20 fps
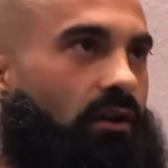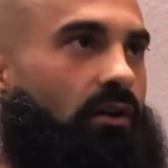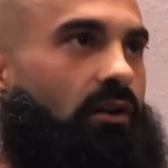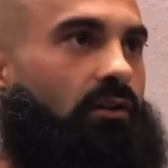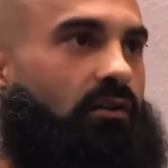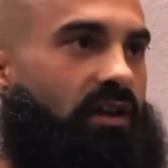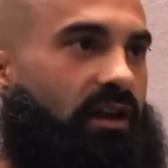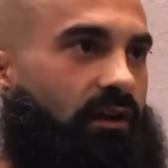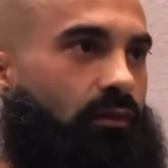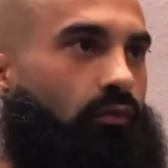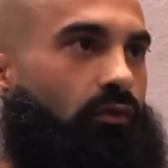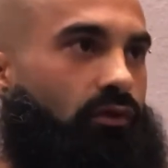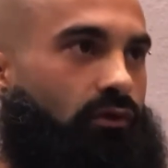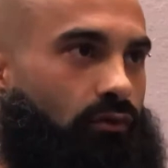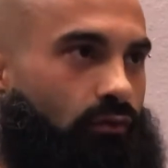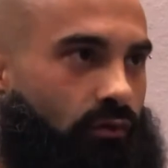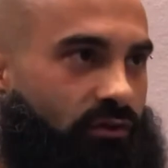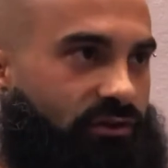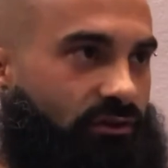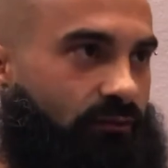Okay,
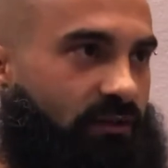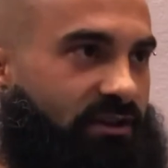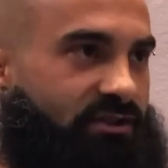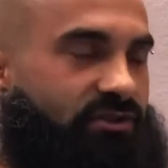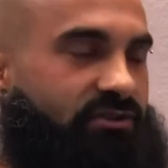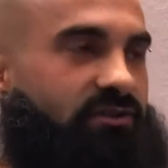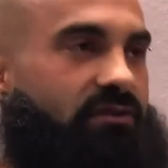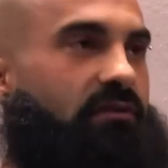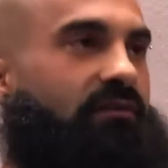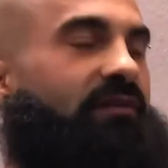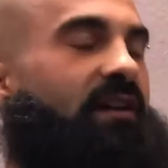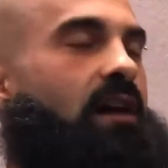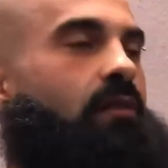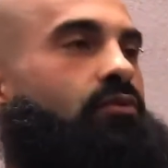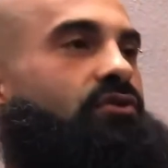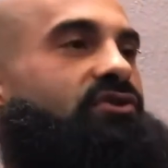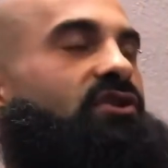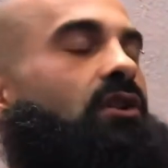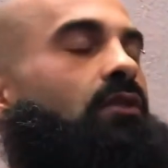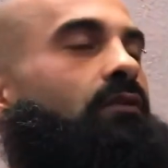what direction did the
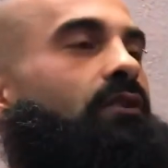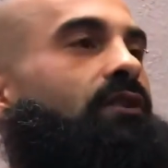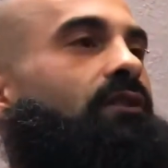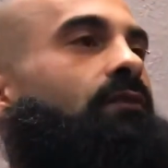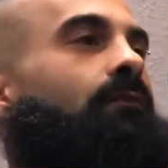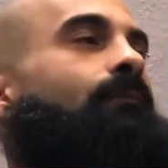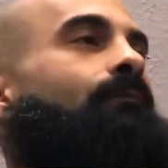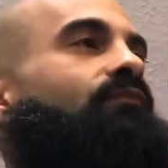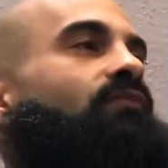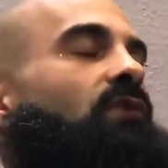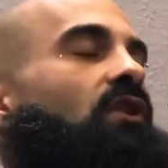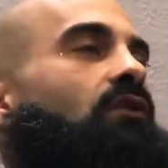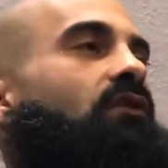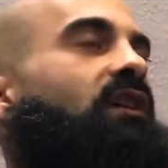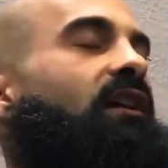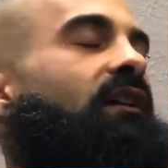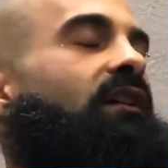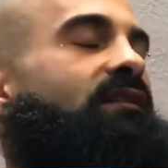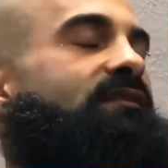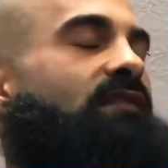fibers go in?
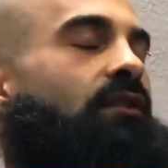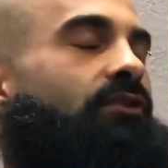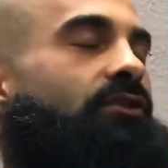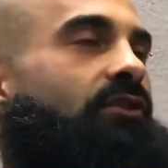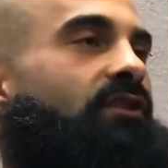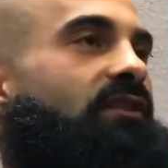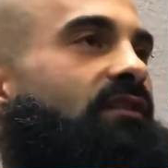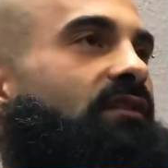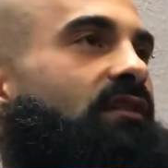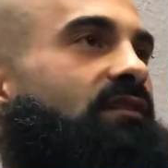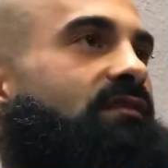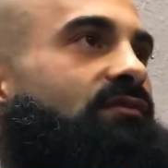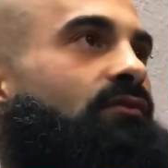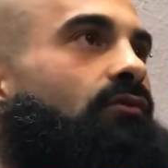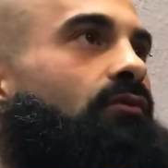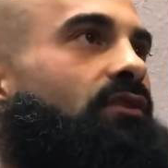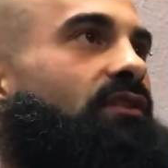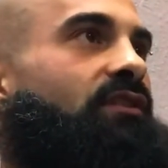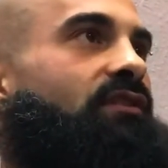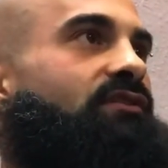Okay, it's underneath these
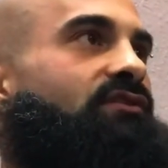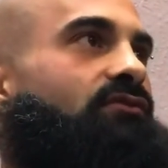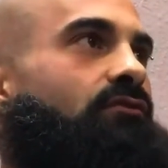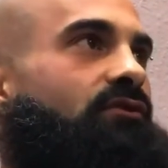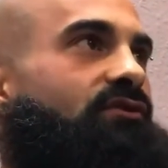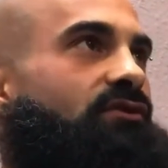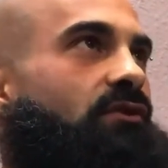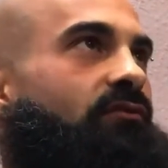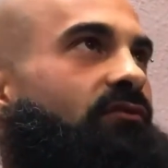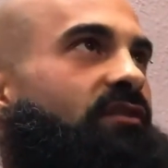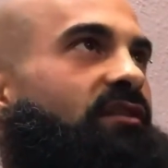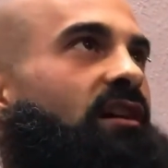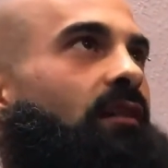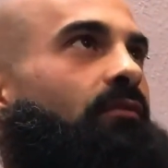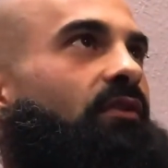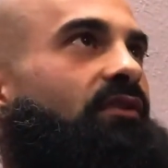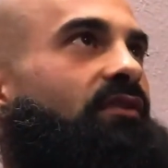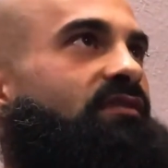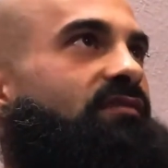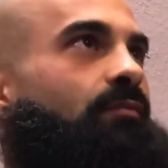organs, or it's over top
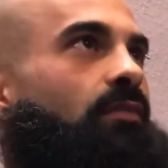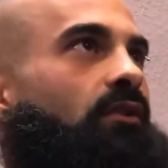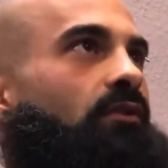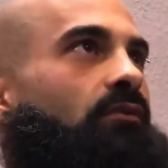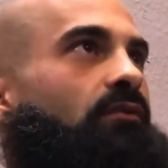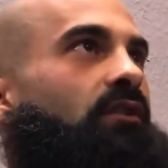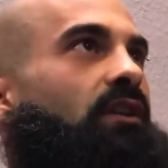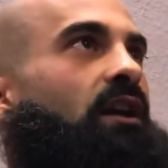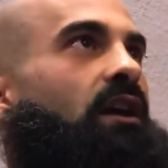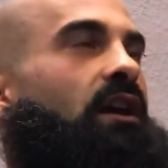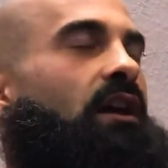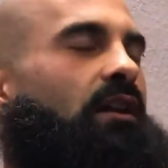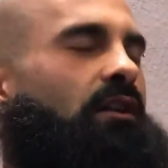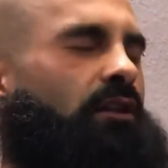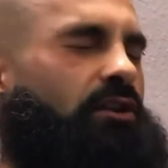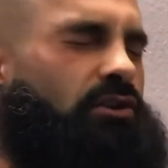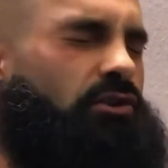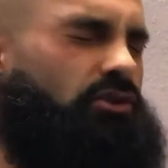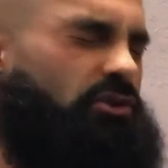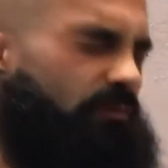of this bone.
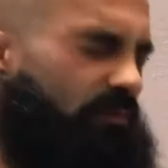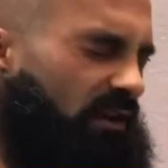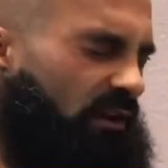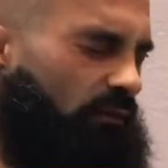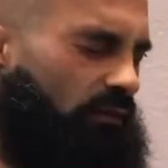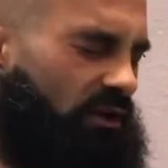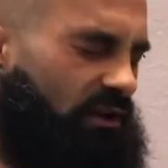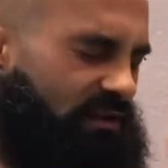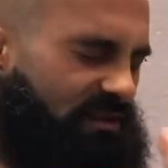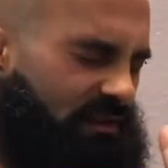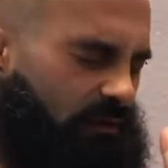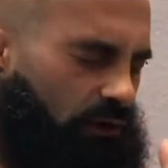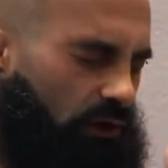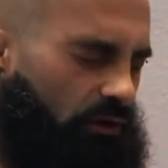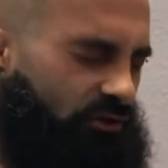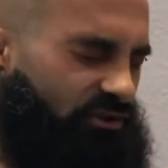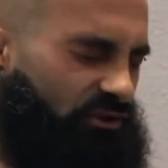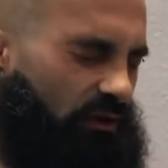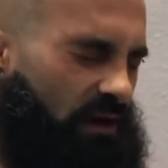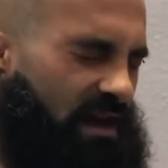Like, you should be able to
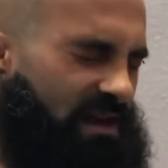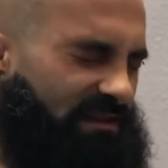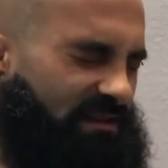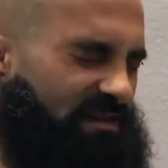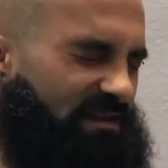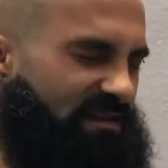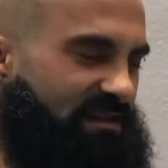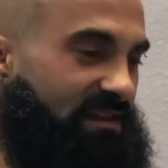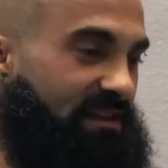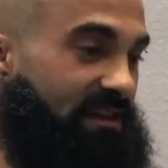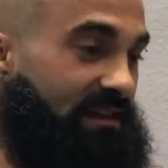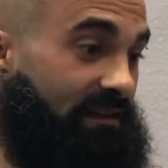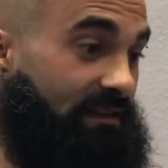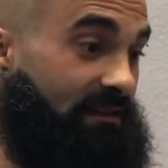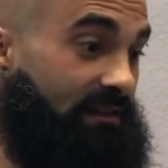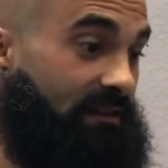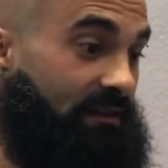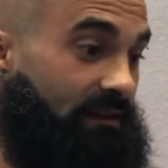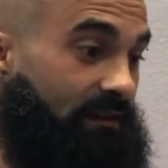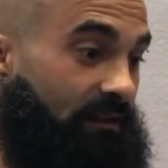close your eyes and see
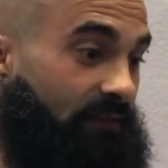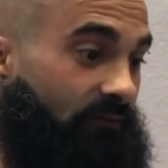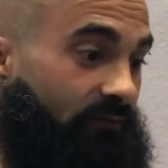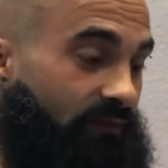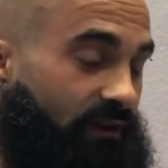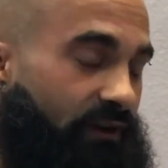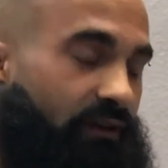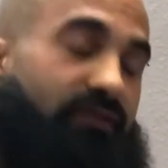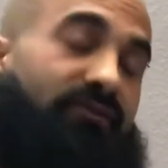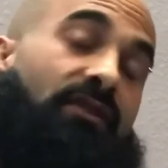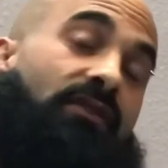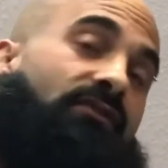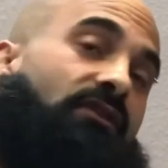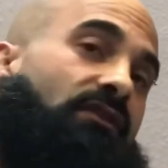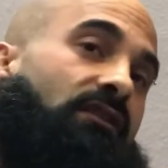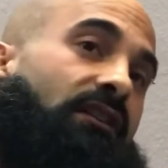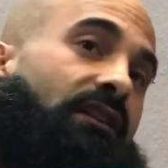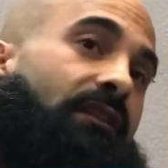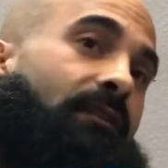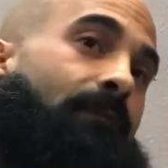it very
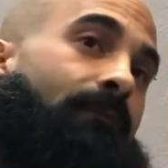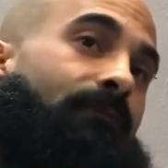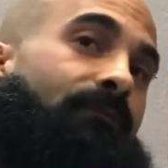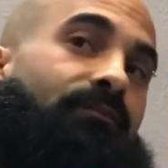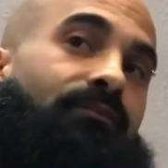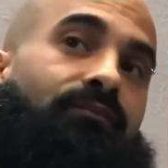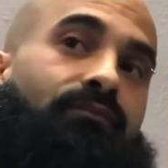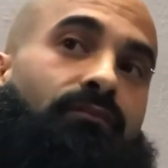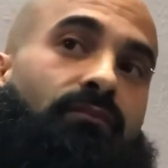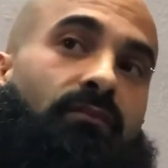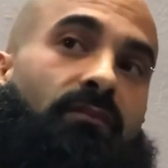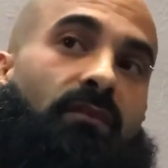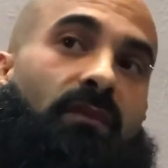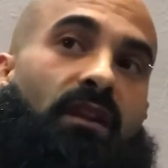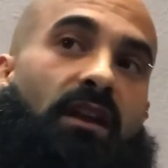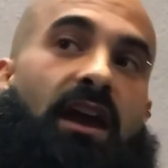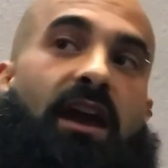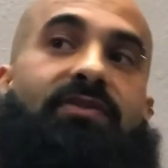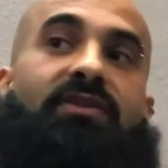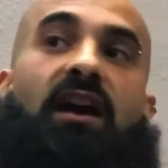vividly.
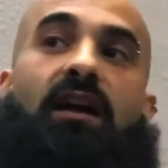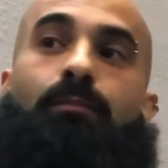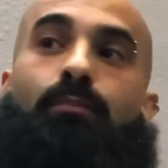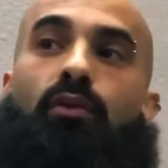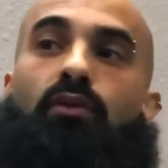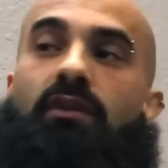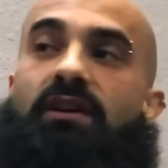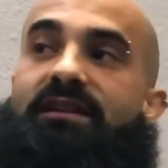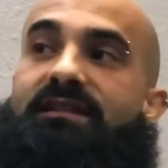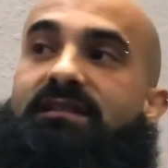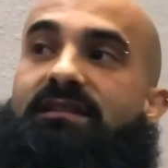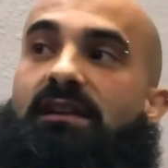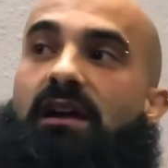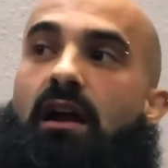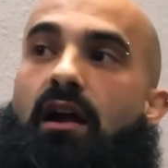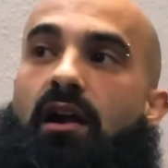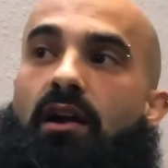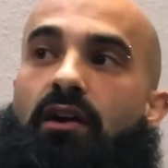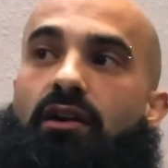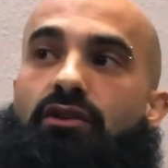At that point,
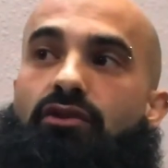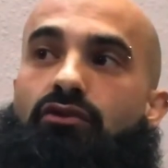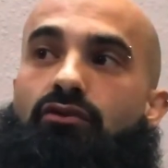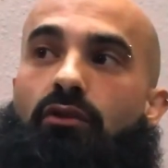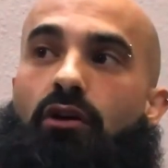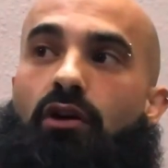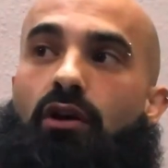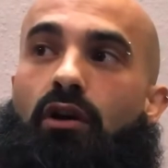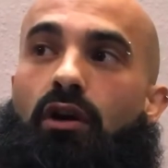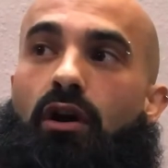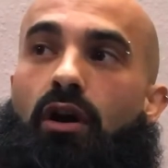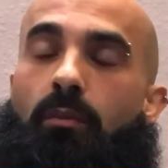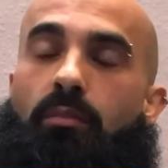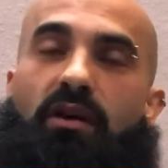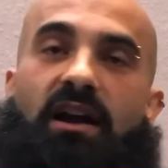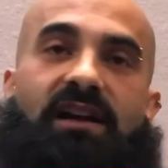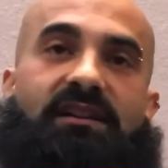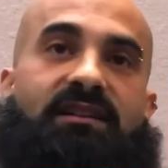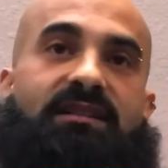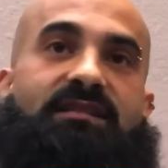you are
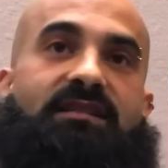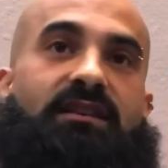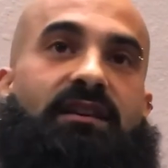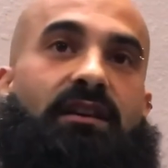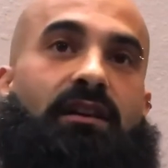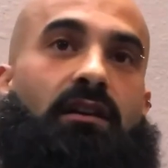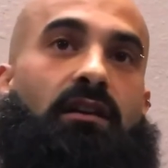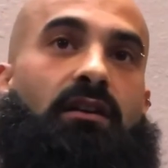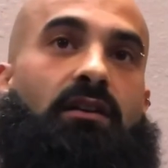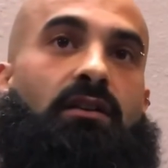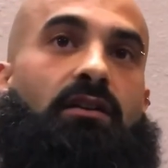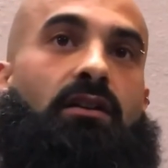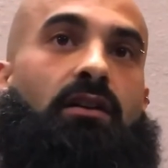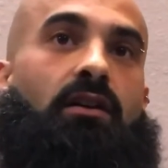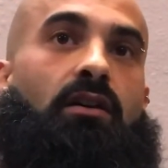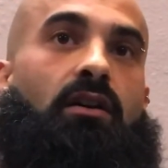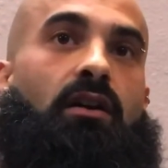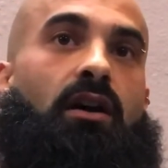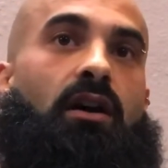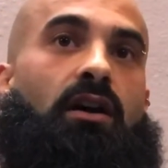practicing
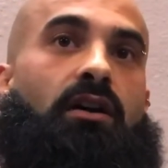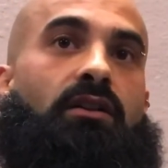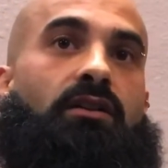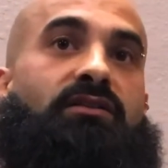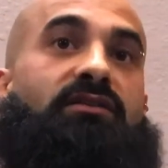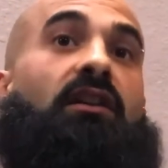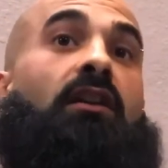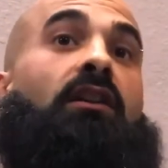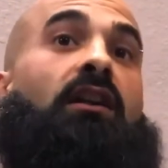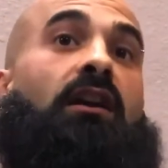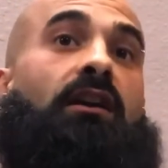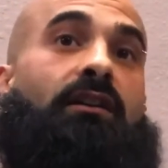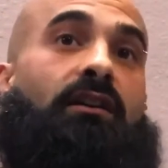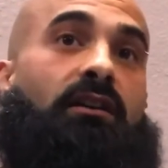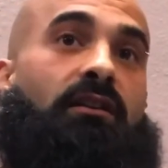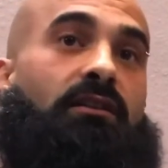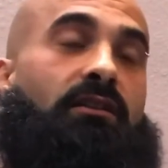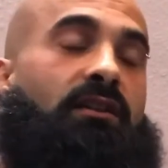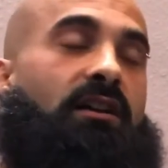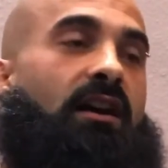dharana,
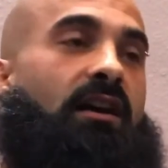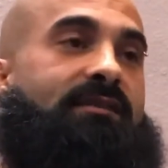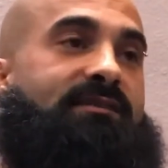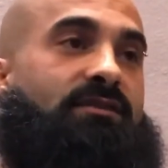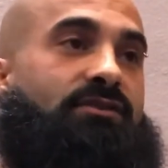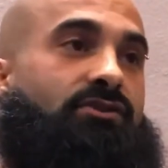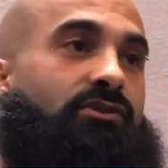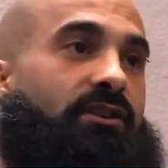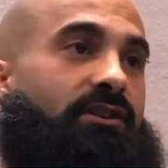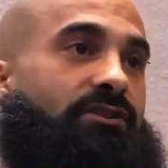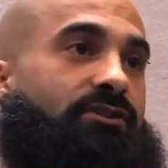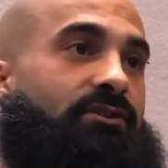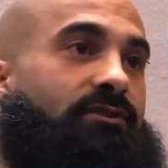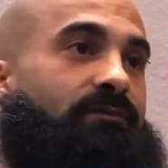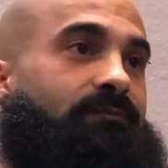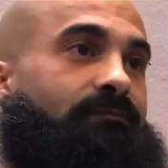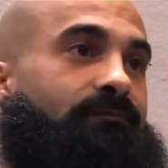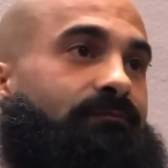concentration.